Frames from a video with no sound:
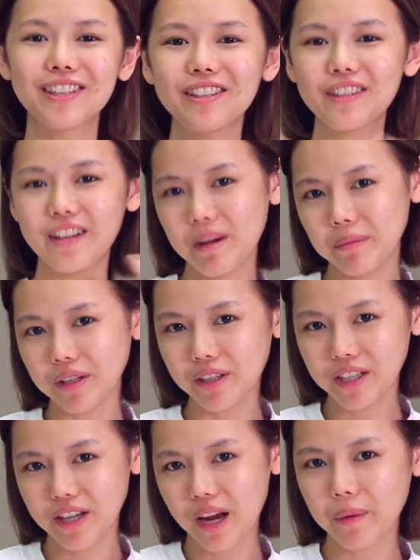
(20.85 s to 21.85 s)
So today I'm
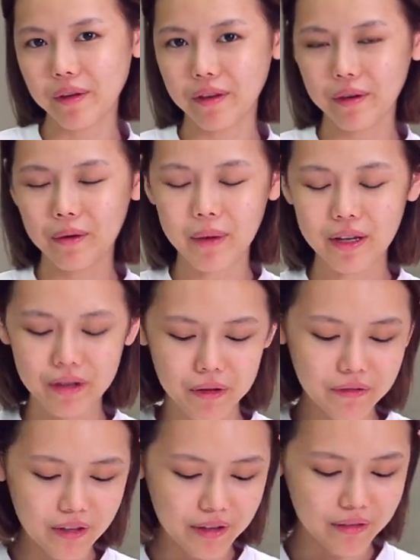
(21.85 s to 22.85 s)
gonna share with you my
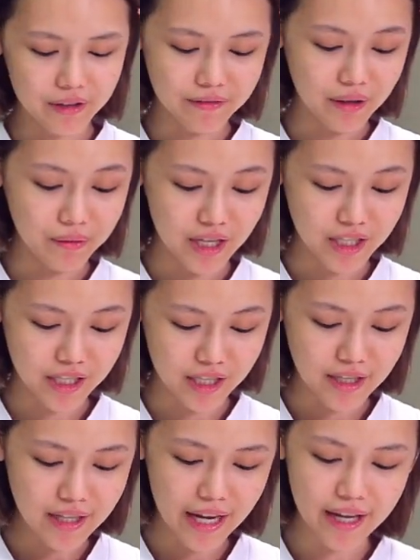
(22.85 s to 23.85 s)
new favorite foundation.